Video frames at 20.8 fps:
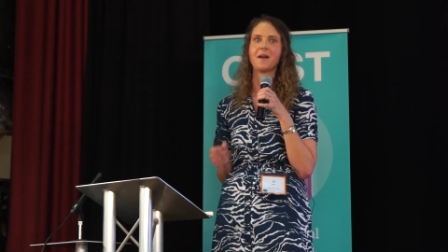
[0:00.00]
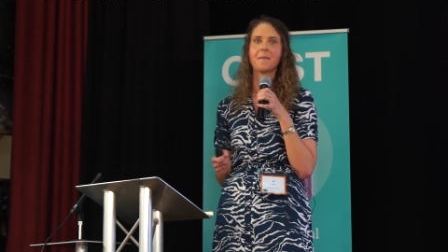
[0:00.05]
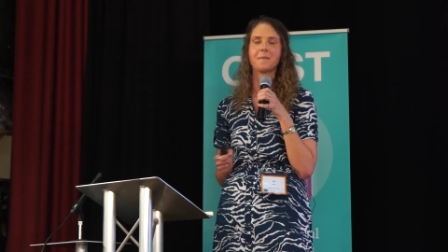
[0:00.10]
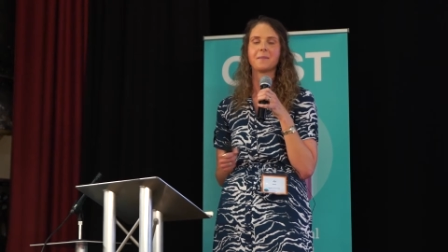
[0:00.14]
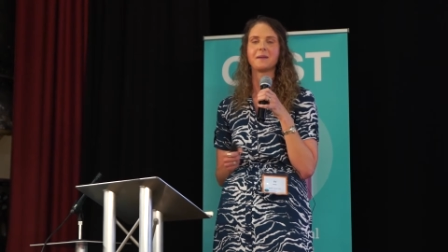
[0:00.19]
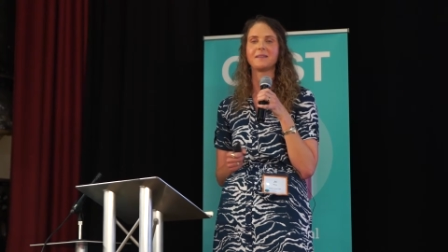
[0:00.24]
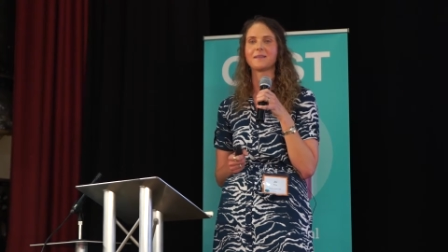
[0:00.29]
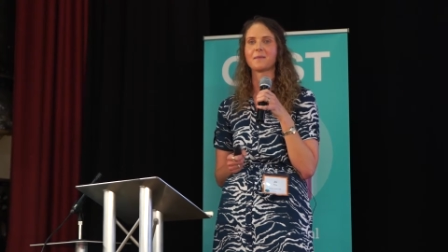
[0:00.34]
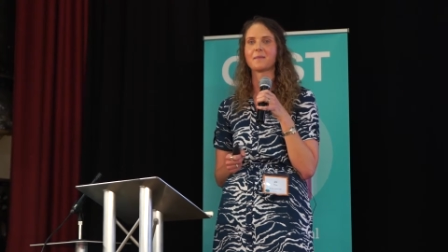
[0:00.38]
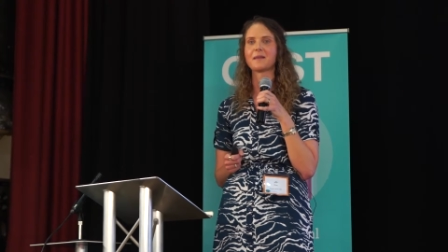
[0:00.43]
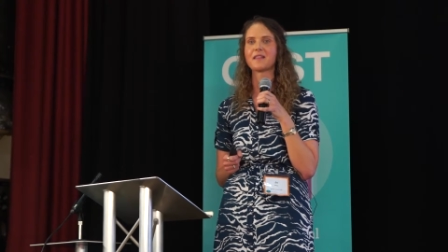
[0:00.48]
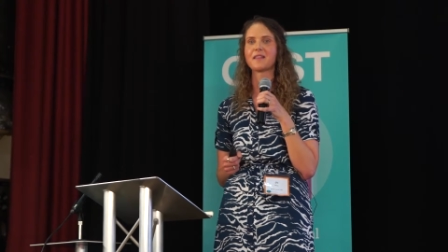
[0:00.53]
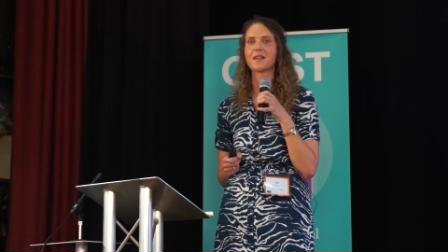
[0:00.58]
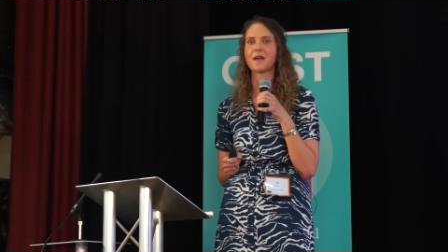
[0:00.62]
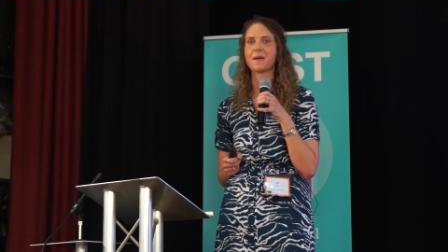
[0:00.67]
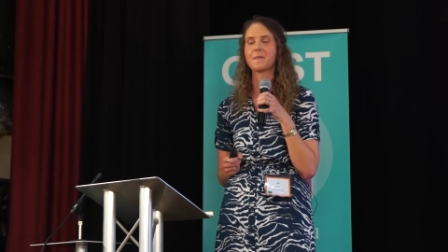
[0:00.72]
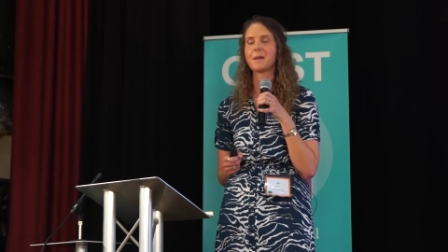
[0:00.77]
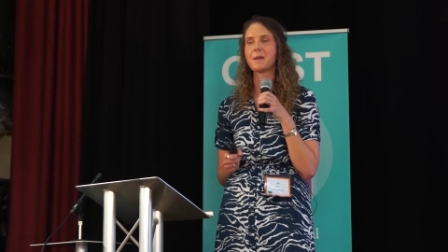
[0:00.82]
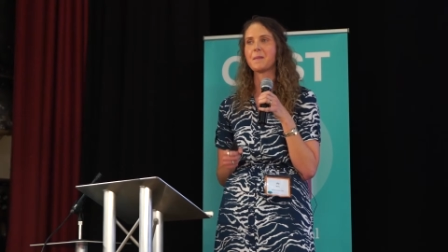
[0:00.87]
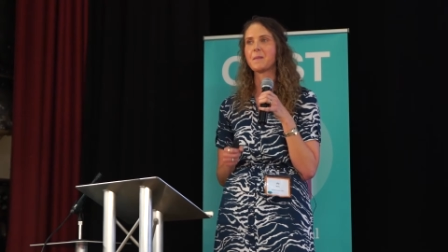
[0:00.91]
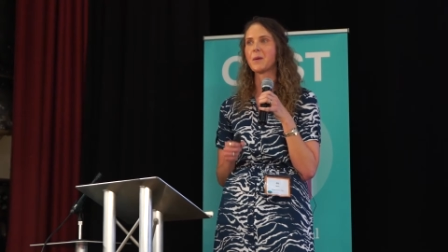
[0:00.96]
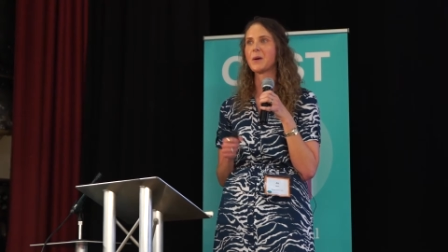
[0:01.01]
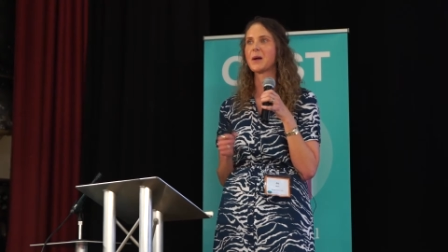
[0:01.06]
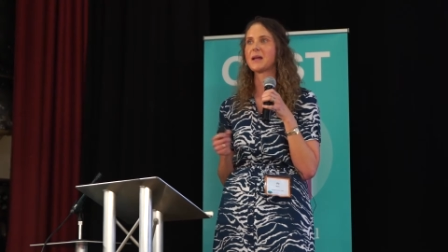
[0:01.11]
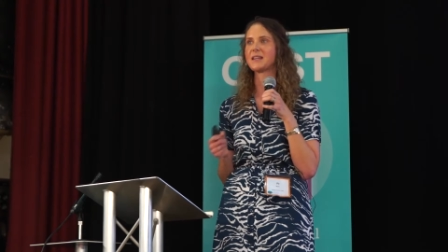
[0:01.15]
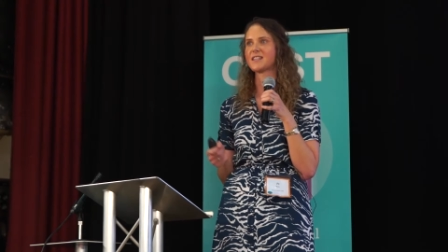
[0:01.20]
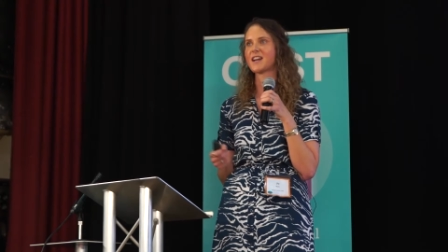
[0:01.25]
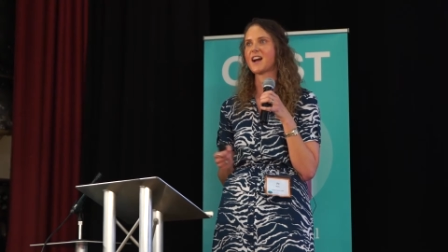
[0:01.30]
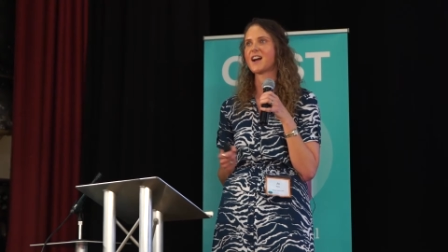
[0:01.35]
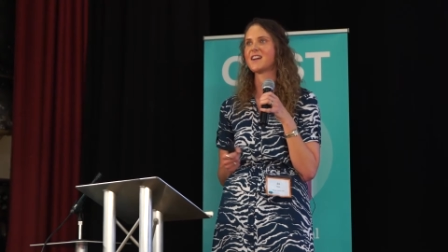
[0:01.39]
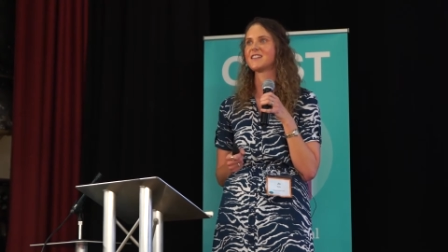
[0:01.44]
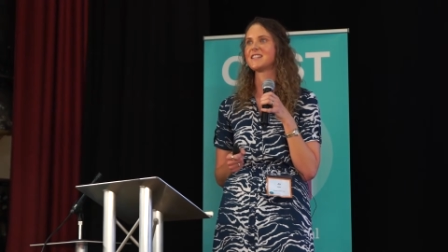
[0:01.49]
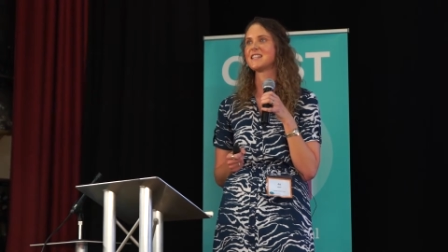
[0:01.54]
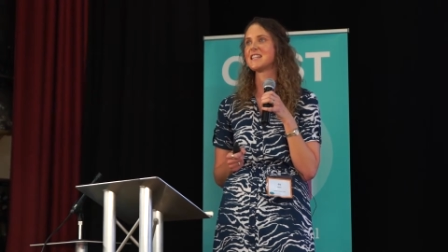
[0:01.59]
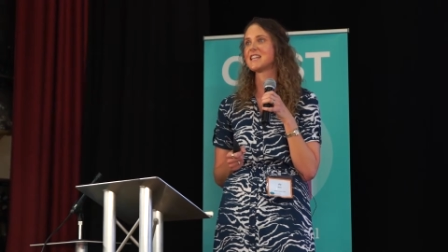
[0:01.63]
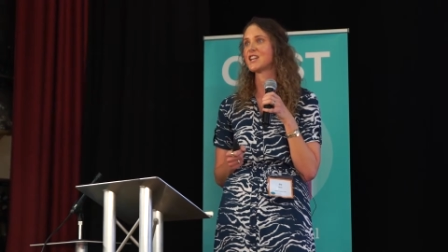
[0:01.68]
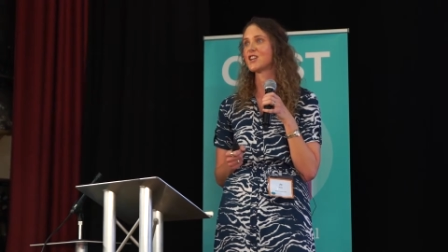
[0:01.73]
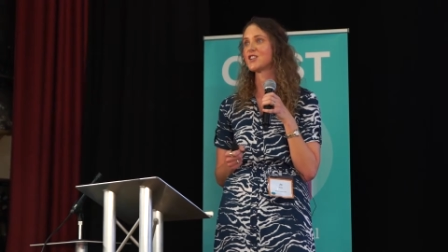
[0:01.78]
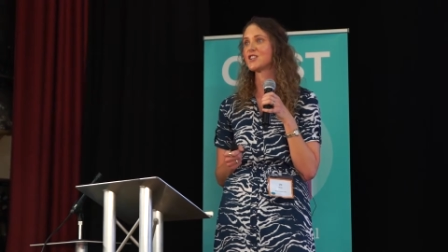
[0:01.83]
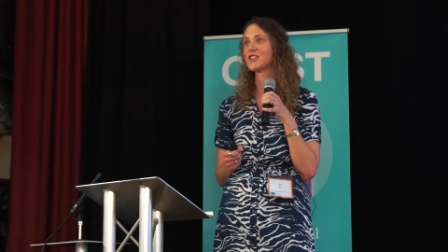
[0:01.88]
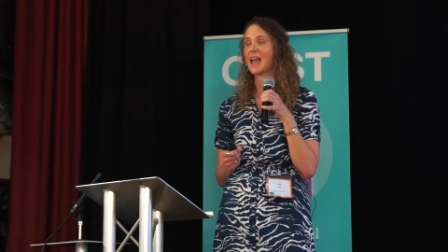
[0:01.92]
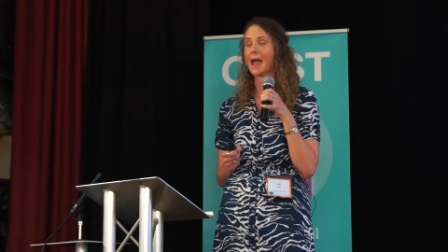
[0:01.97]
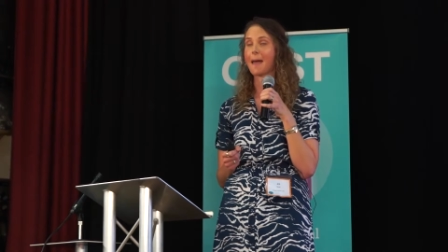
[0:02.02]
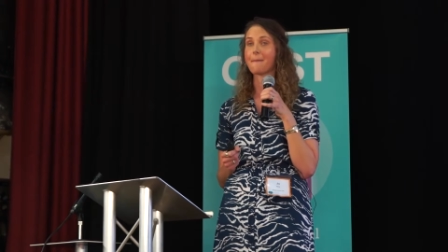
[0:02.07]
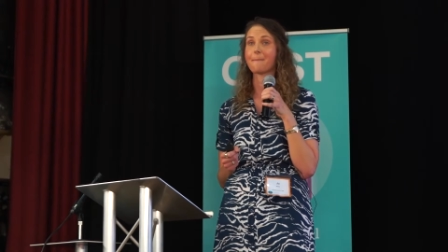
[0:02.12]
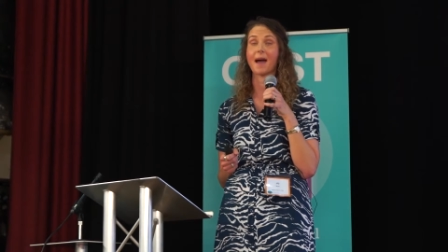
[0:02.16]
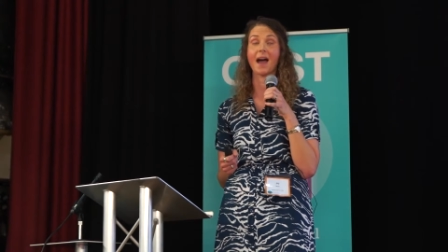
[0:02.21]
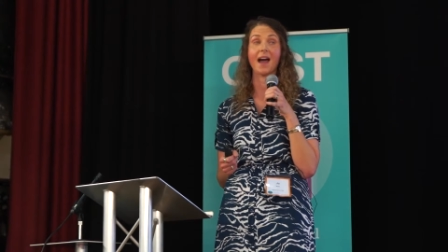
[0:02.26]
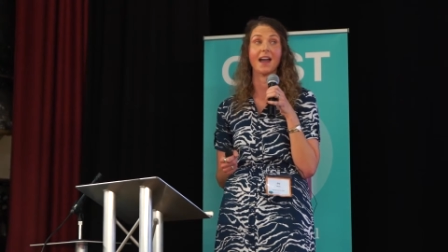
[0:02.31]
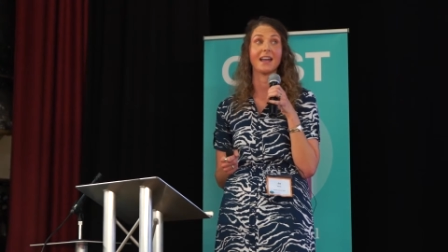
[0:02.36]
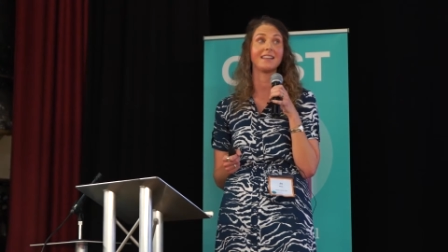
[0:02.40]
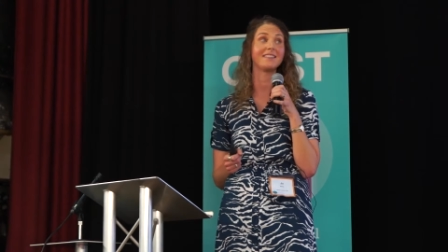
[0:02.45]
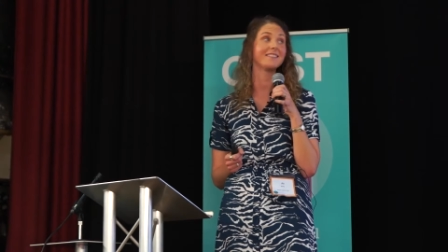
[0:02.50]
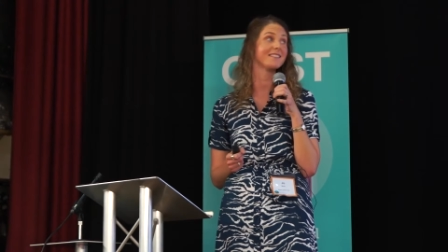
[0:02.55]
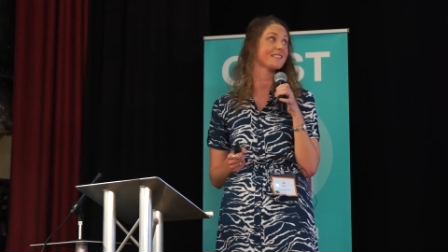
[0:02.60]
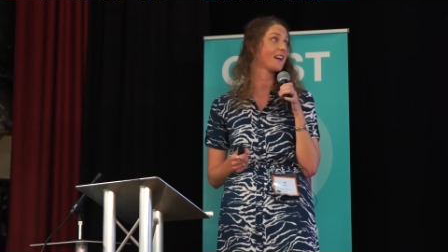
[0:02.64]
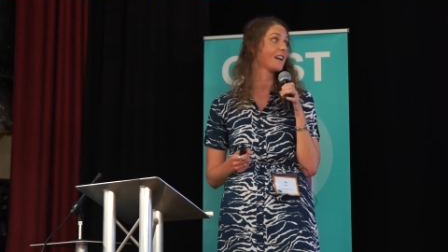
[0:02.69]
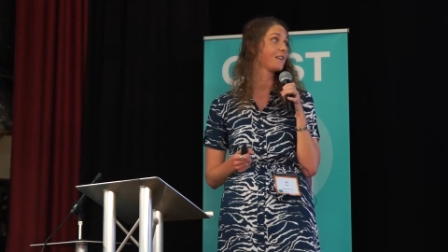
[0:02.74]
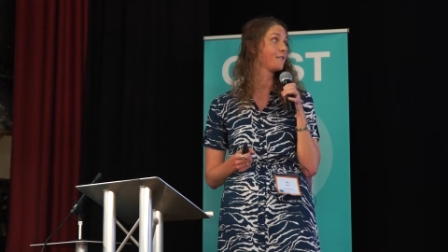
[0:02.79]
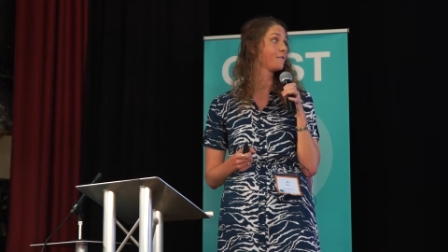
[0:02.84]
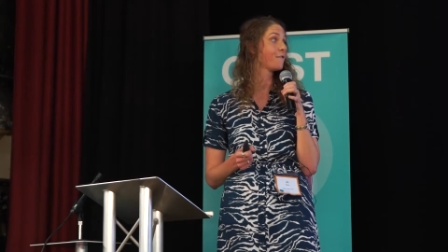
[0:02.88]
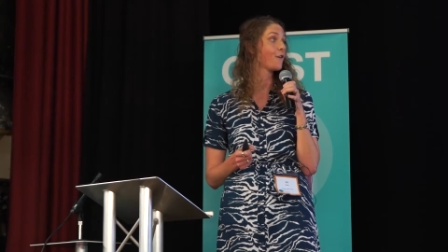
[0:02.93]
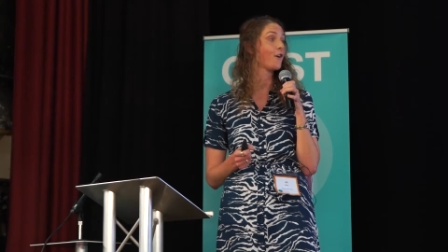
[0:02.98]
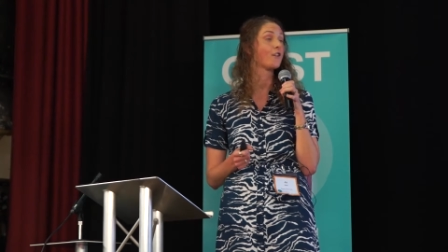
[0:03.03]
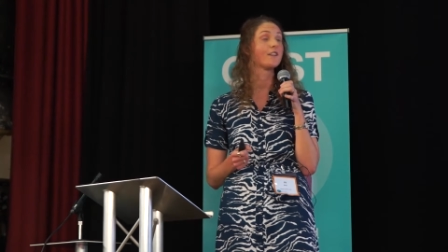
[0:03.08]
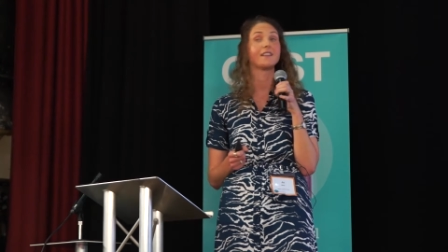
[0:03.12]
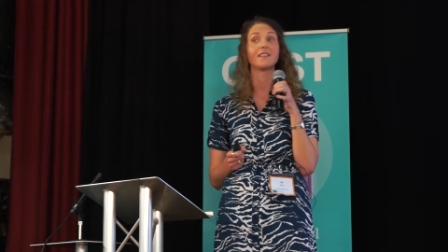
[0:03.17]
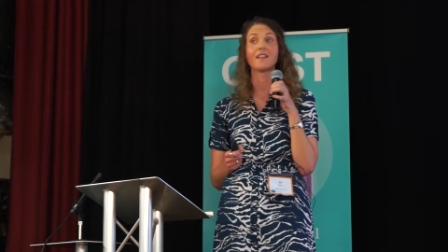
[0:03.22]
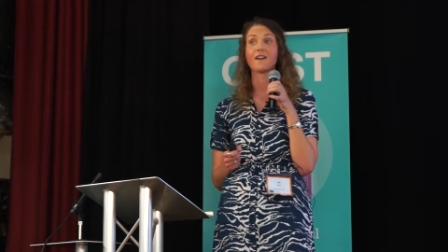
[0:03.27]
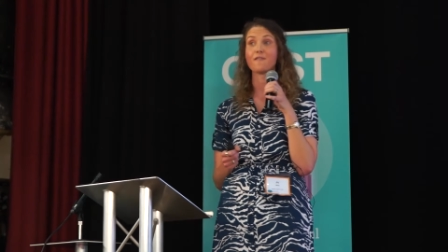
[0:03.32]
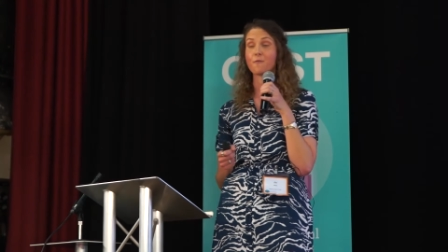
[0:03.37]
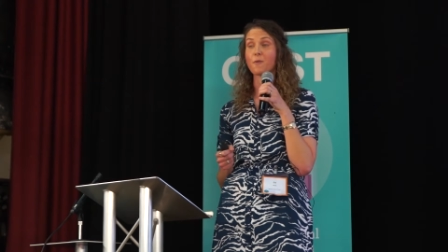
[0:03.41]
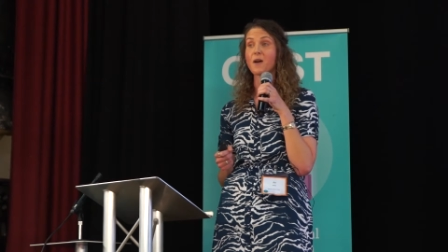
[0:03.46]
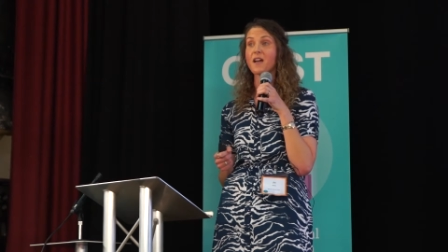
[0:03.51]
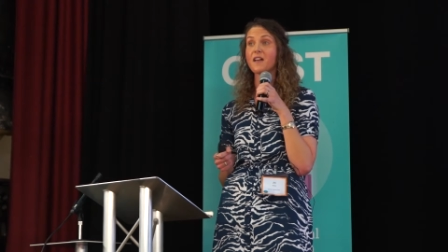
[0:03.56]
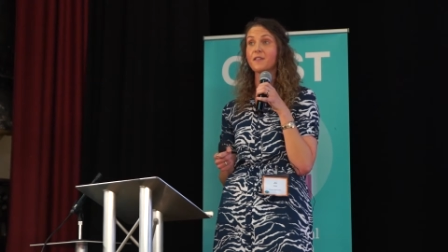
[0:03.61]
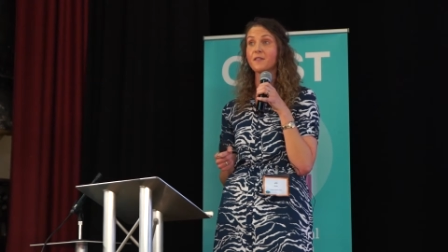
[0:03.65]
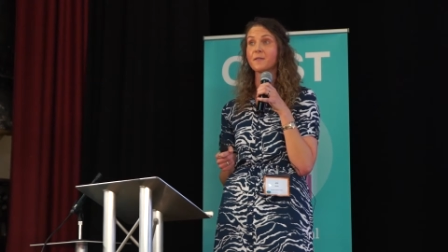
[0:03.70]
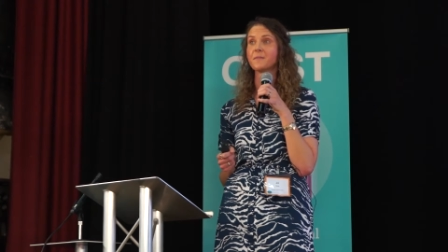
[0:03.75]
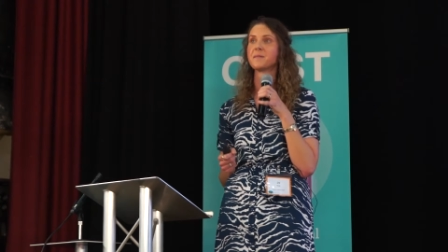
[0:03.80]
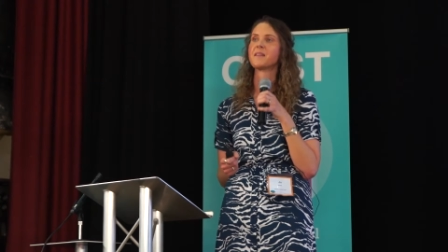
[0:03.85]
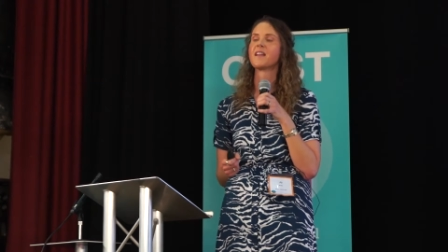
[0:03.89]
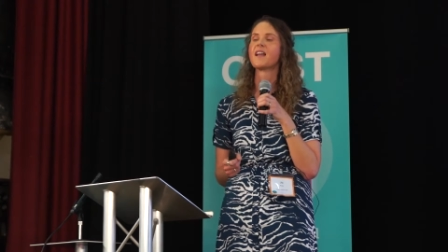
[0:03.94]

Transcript: be something that people internally could get behind and fall in love with.